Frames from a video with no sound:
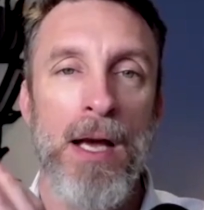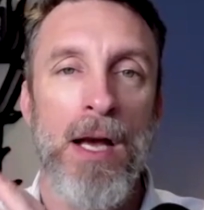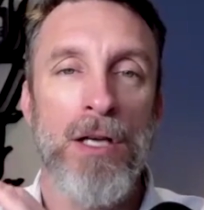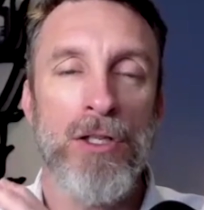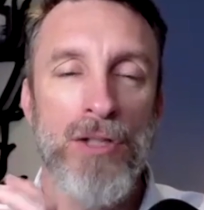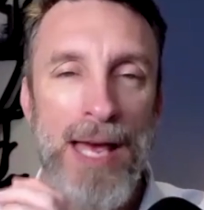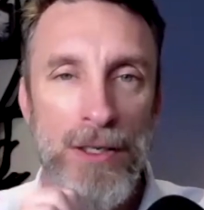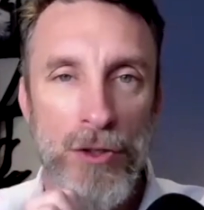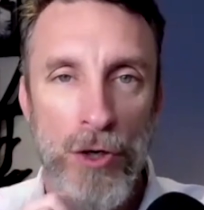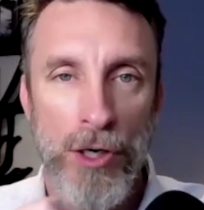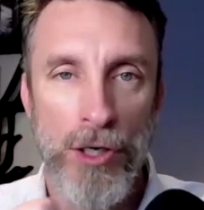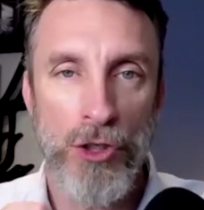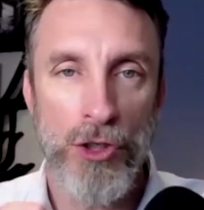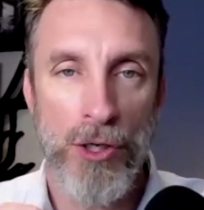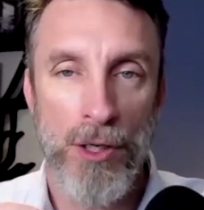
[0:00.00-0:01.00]
So that
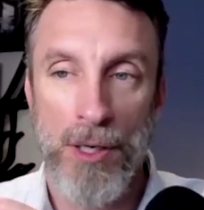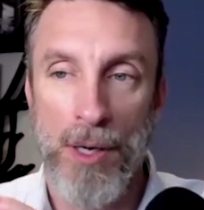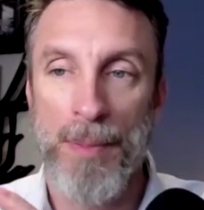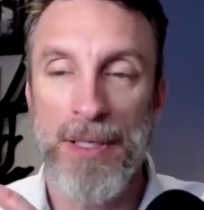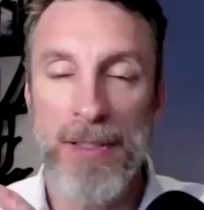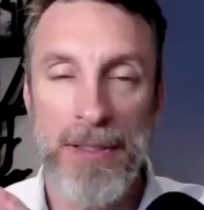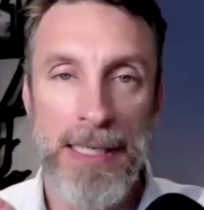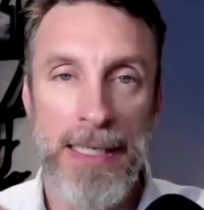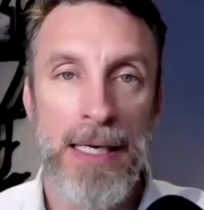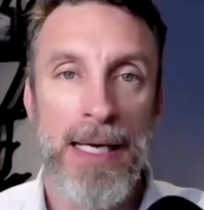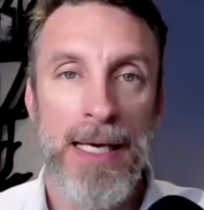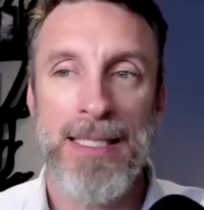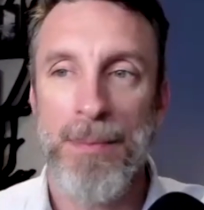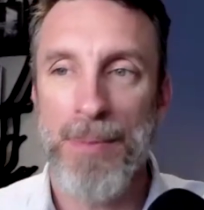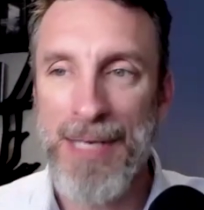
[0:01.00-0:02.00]
nurture ability
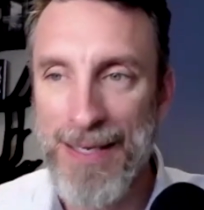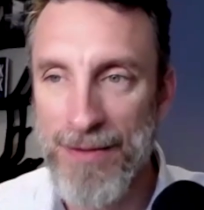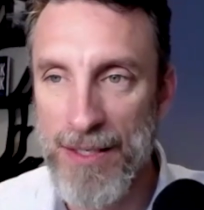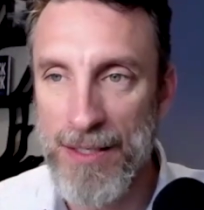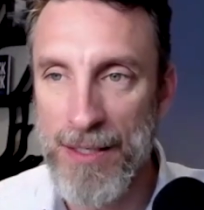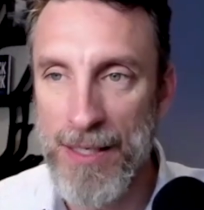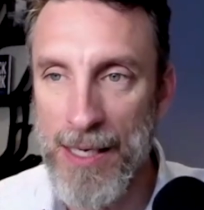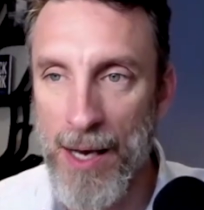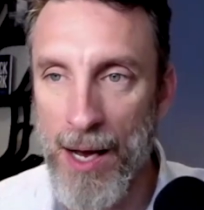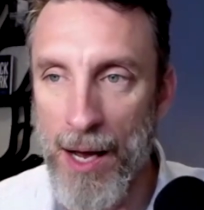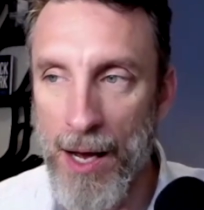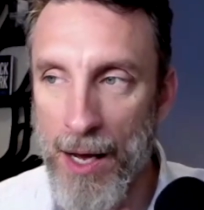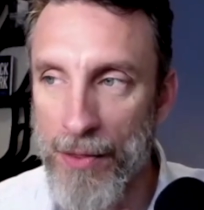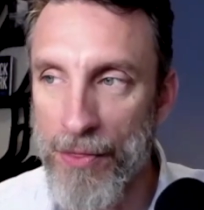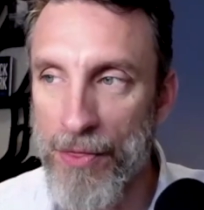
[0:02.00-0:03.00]
simply gives us the,
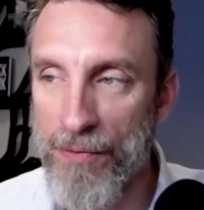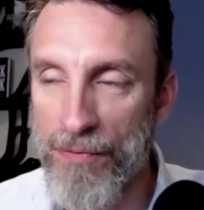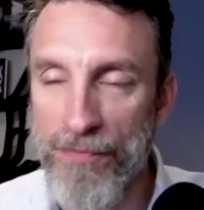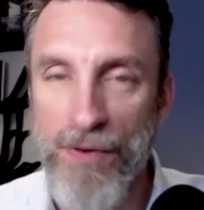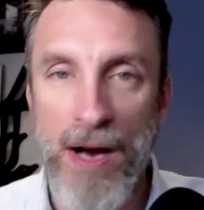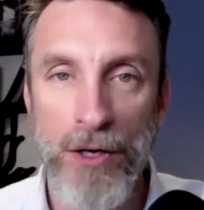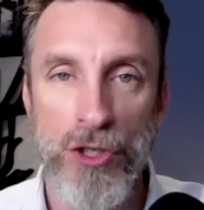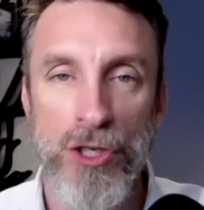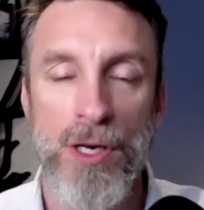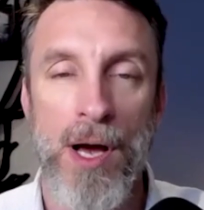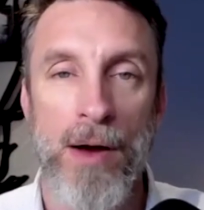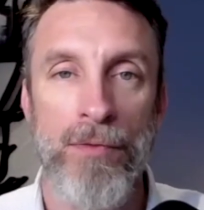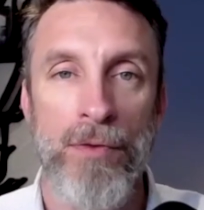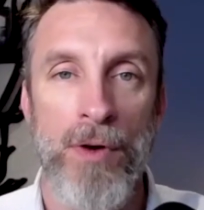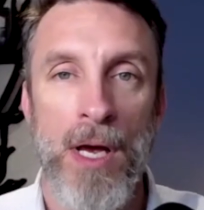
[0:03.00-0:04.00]
the function
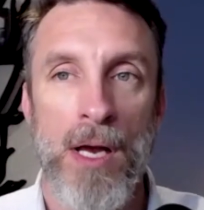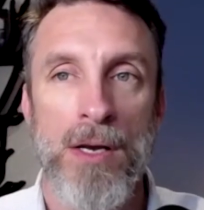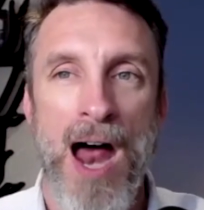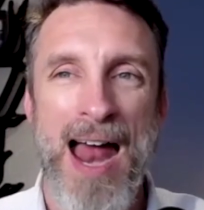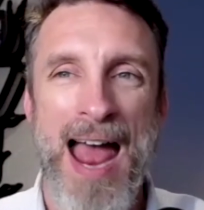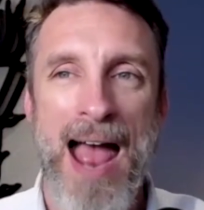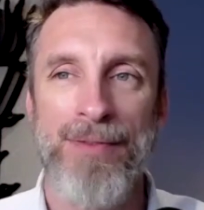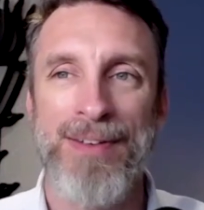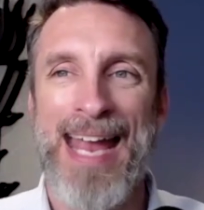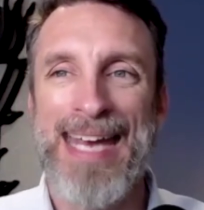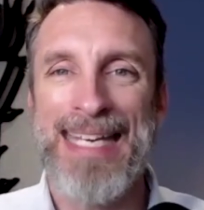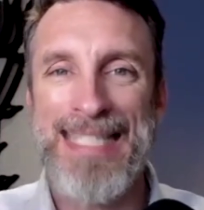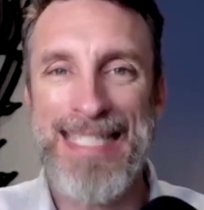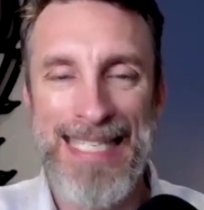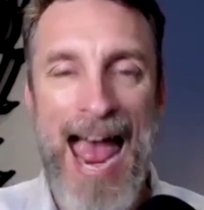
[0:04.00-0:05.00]
of not having a
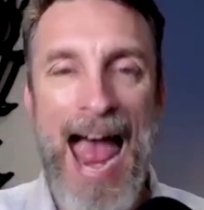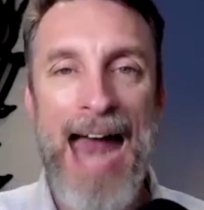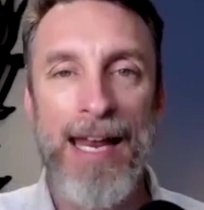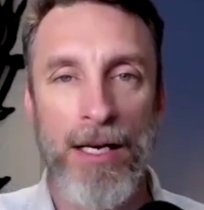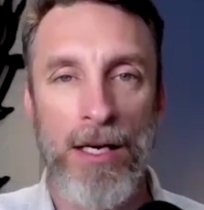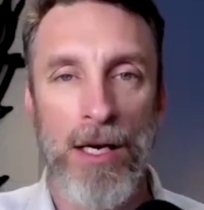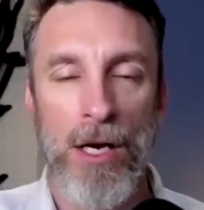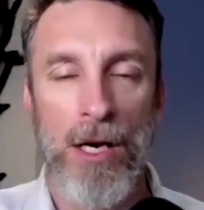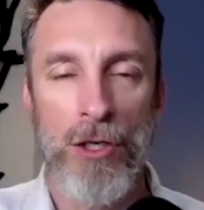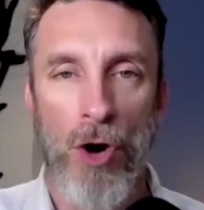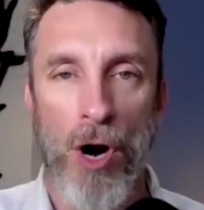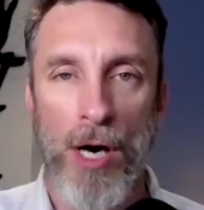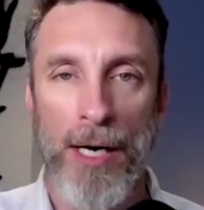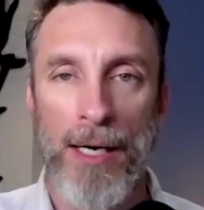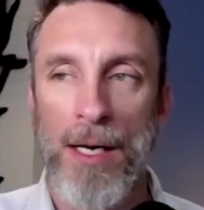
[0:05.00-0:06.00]
static
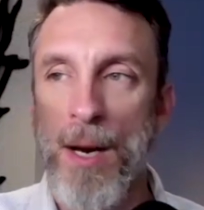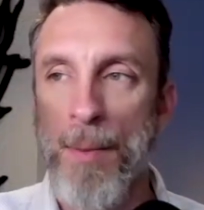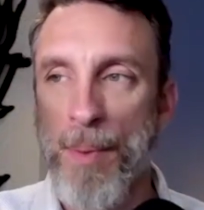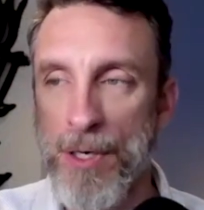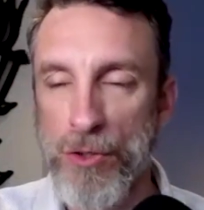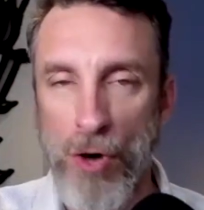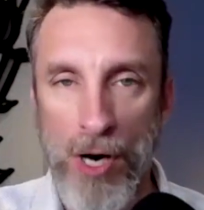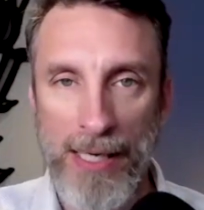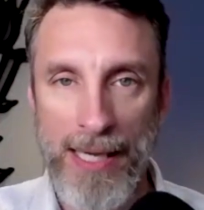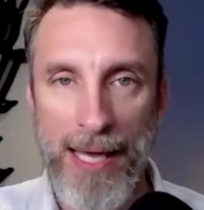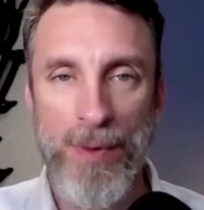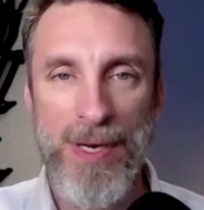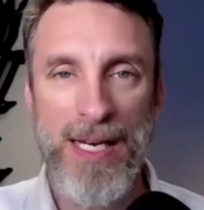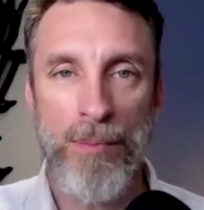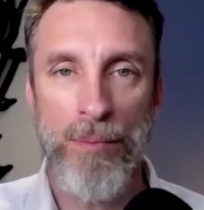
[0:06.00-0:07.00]
target, but a target that
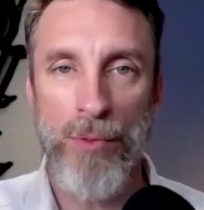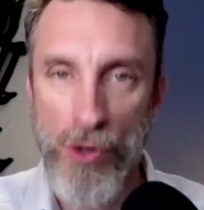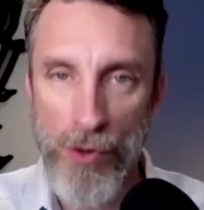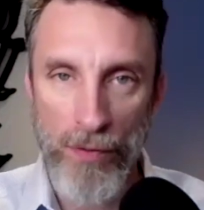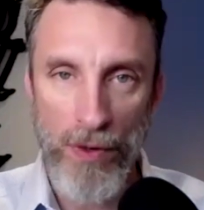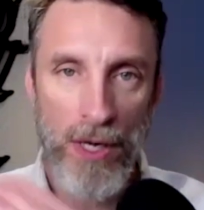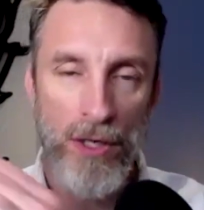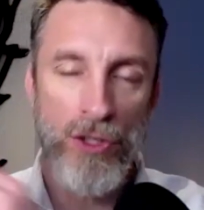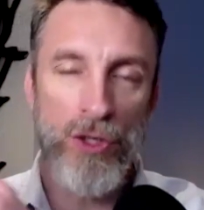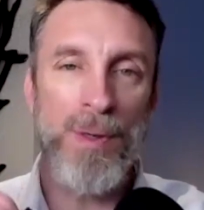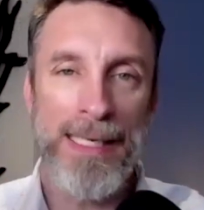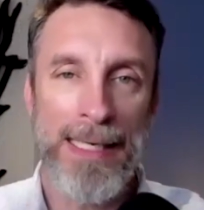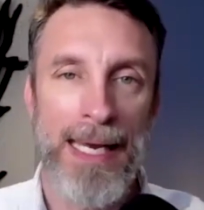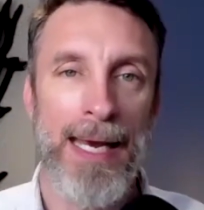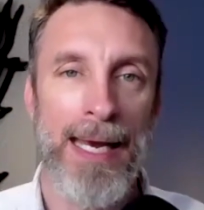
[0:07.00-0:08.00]
we can move so we
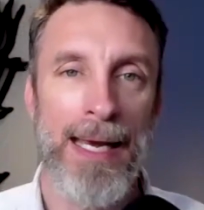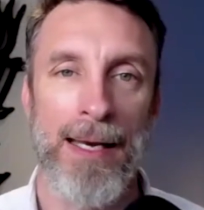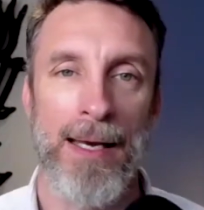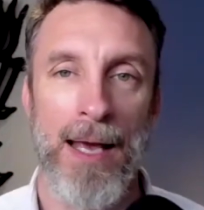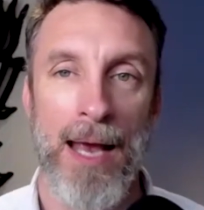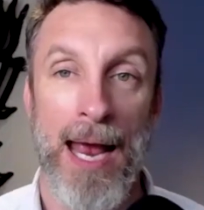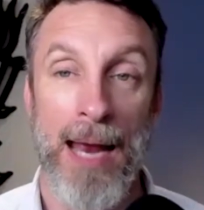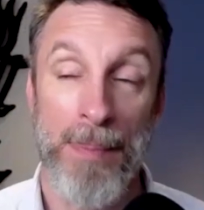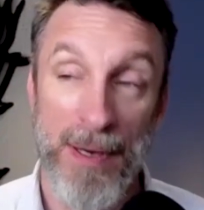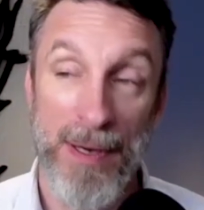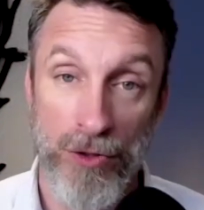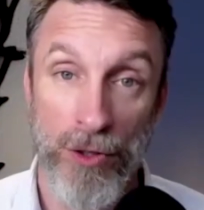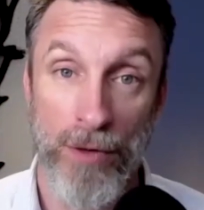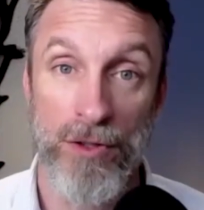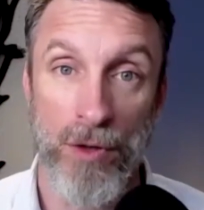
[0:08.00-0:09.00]
can hit it and be of
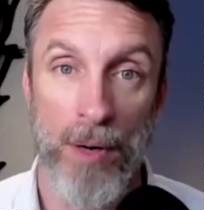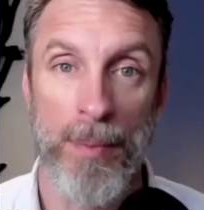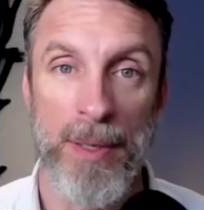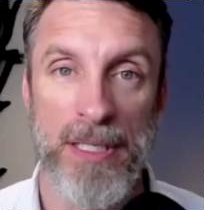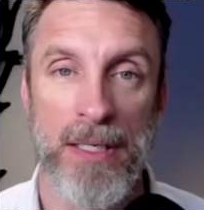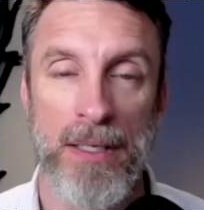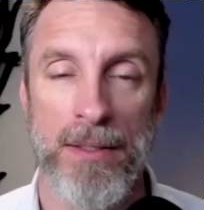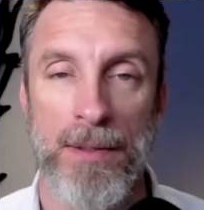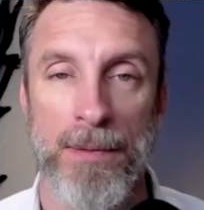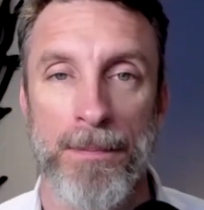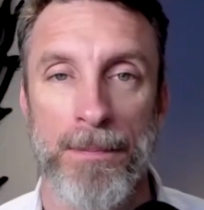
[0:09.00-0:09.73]
service to our business.